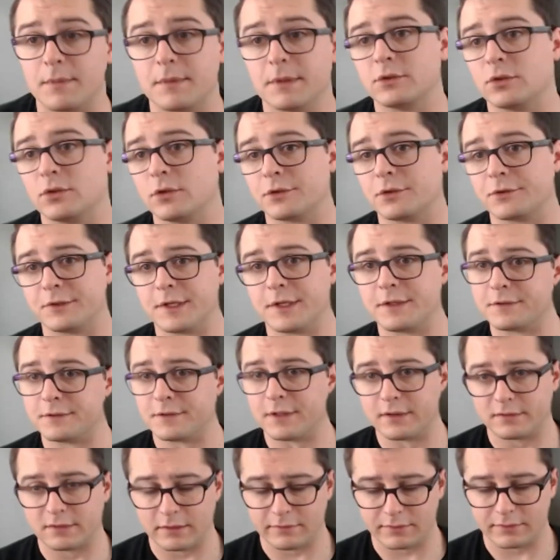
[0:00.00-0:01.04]
it makes total sense. And
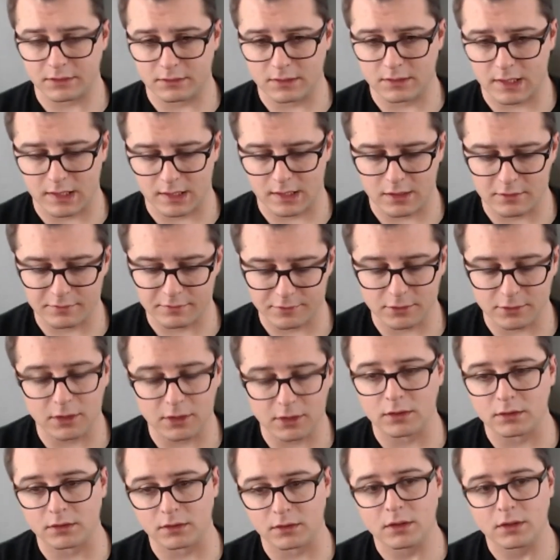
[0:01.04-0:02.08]
that's definitely a lot of helpful
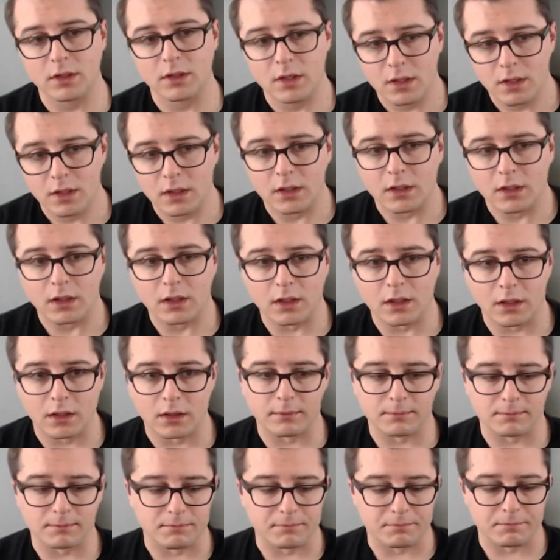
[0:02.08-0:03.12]
color.
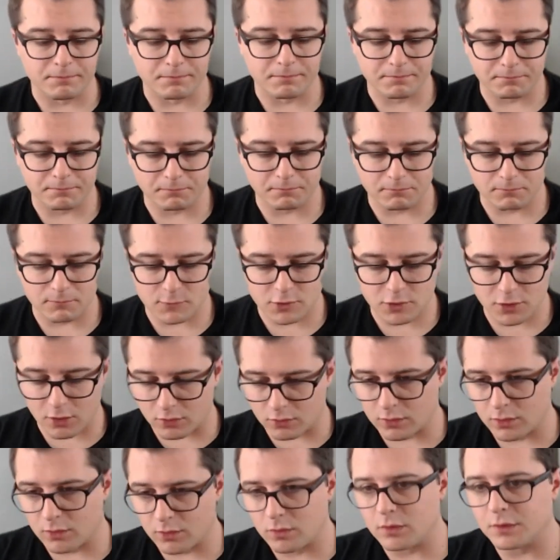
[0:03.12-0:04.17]

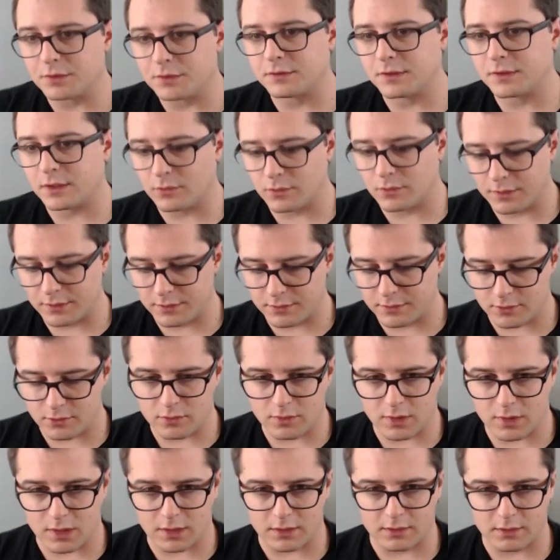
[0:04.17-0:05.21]
So we'll stick with you
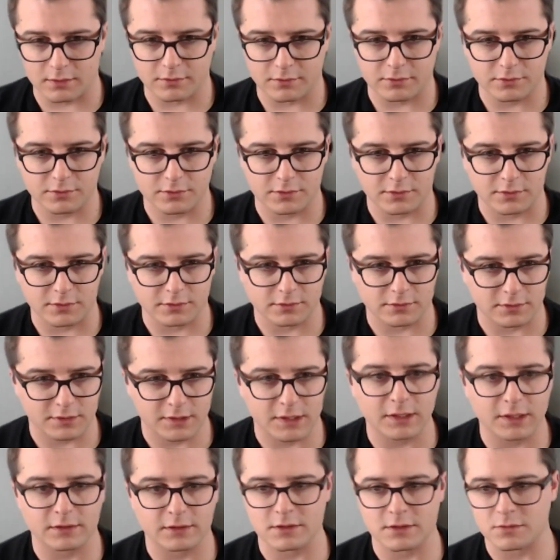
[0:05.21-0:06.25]
to
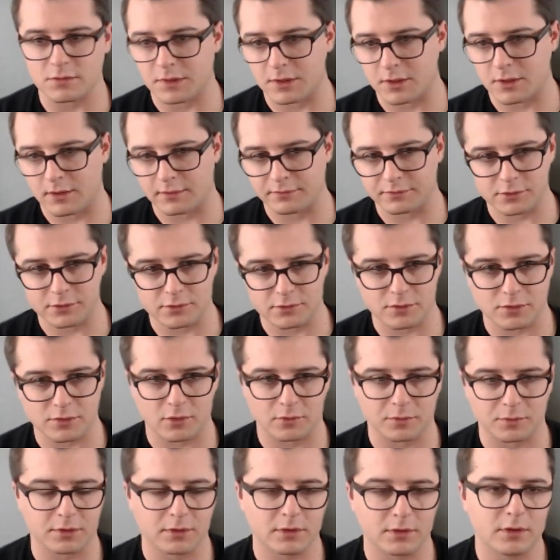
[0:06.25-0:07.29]
kick this one off too,
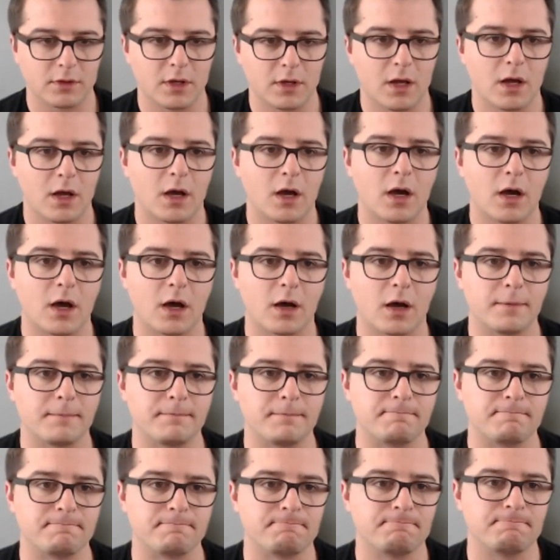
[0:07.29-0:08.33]
Soumya.
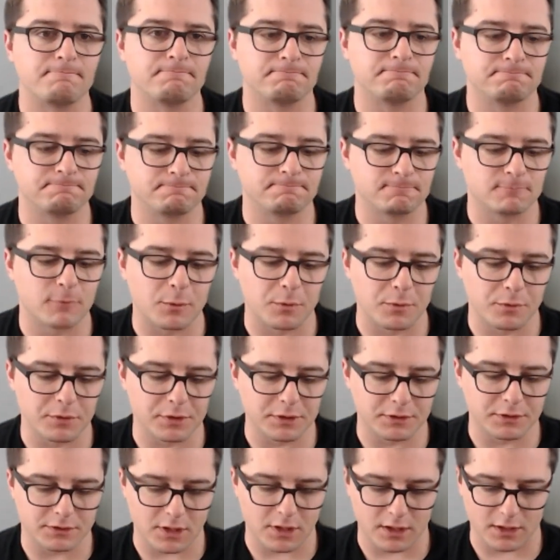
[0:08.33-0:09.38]
When we're
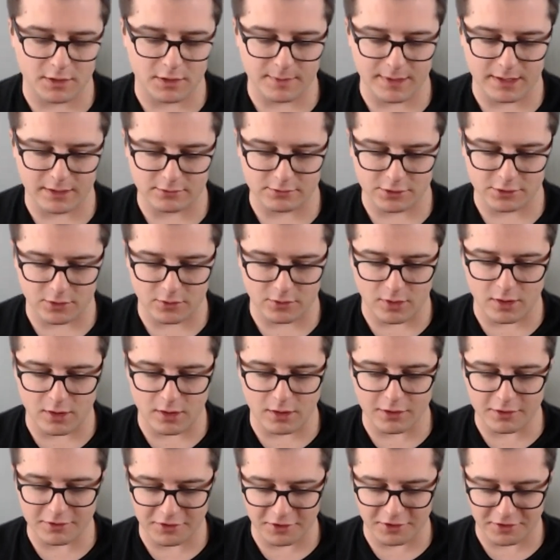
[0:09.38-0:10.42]
really talking about, you know,
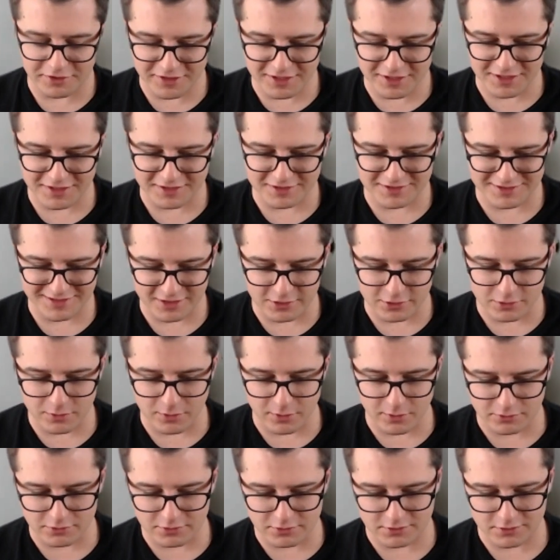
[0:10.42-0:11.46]
all of the things that you
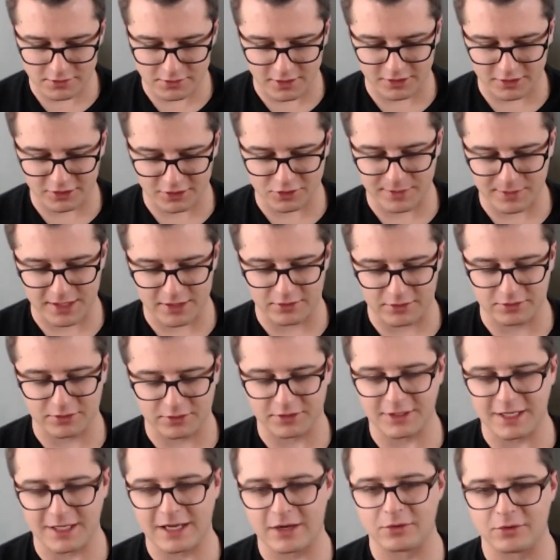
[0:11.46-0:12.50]
both just talked about
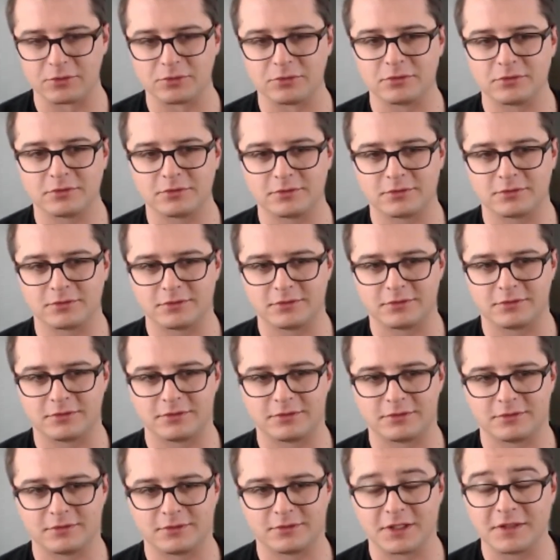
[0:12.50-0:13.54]
and how
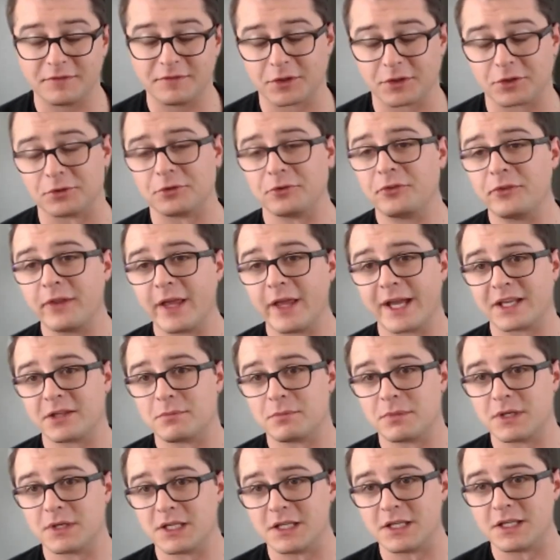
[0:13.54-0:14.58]
difficult that
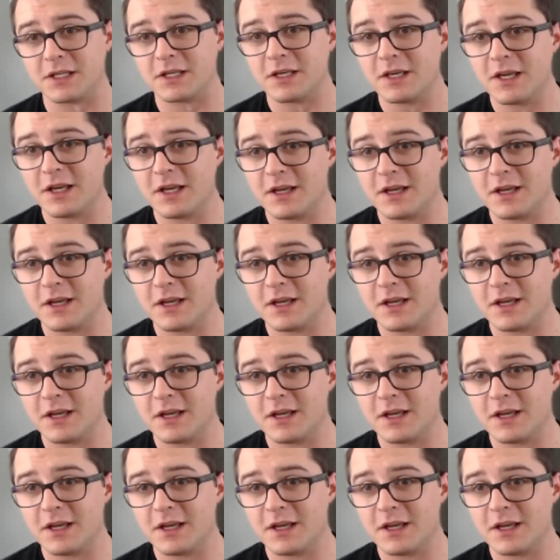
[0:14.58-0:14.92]
can be,